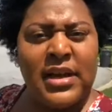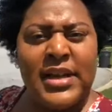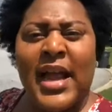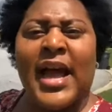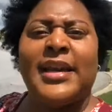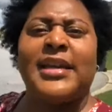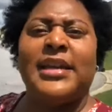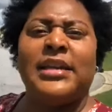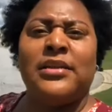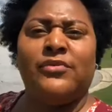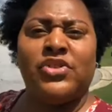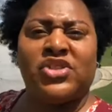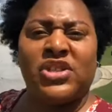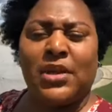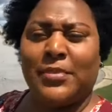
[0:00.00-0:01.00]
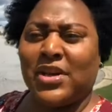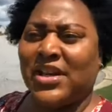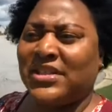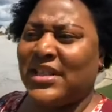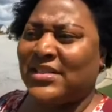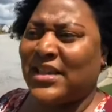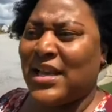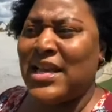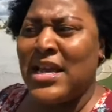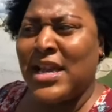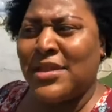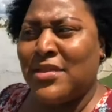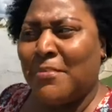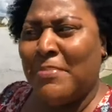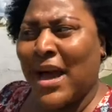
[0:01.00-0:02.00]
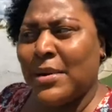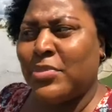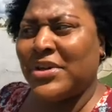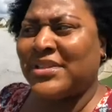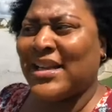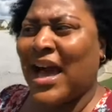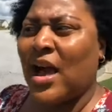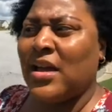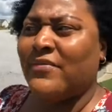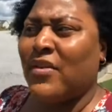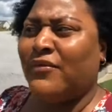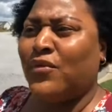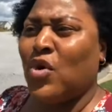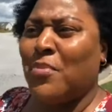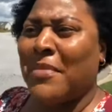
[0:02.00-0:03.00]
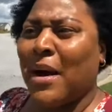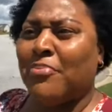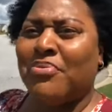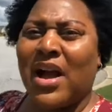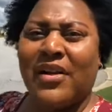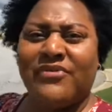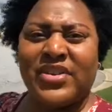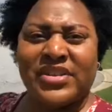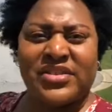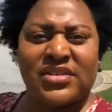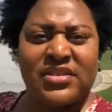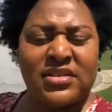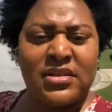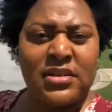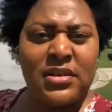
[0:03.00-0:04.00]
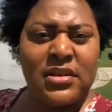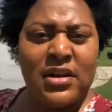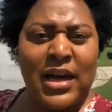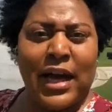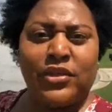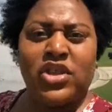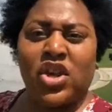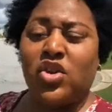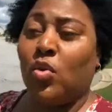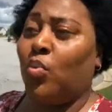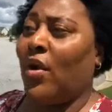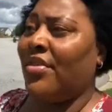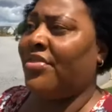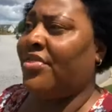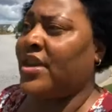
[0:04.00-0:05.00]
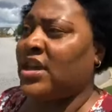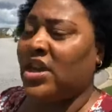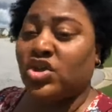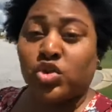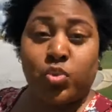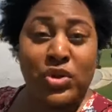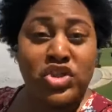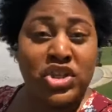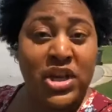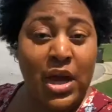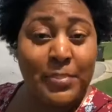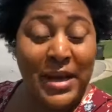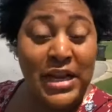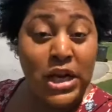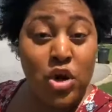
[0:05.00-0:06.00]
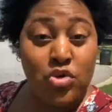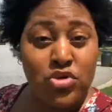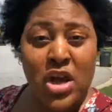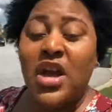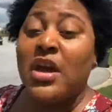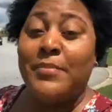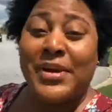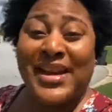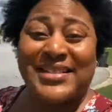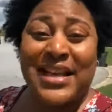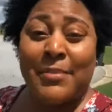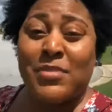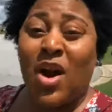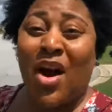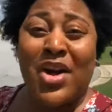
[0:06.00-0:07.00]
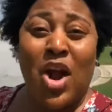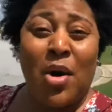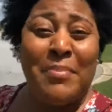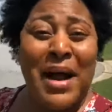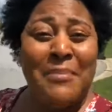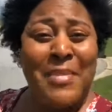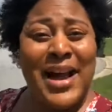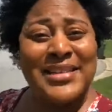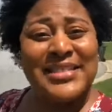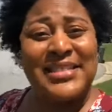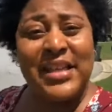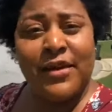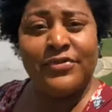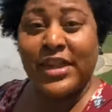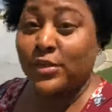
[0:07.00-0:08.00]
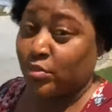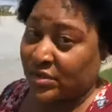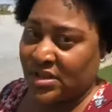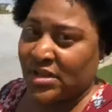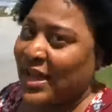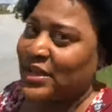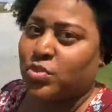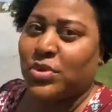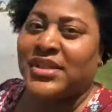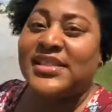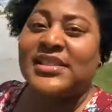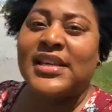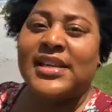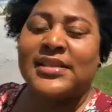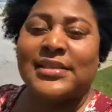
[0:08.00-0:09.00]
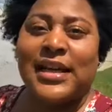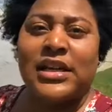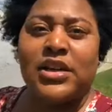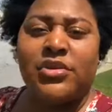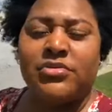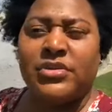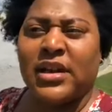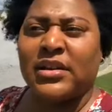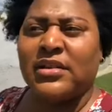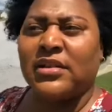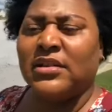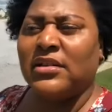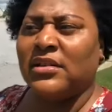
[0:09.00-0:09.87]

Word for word: And I can't even say because he said in the Bible, he said, I even fool my prophets. I'll tell you one thing and switch it up. Hallelujah. Because I'm God all by myself. That's what that's what he says. Hallelujah.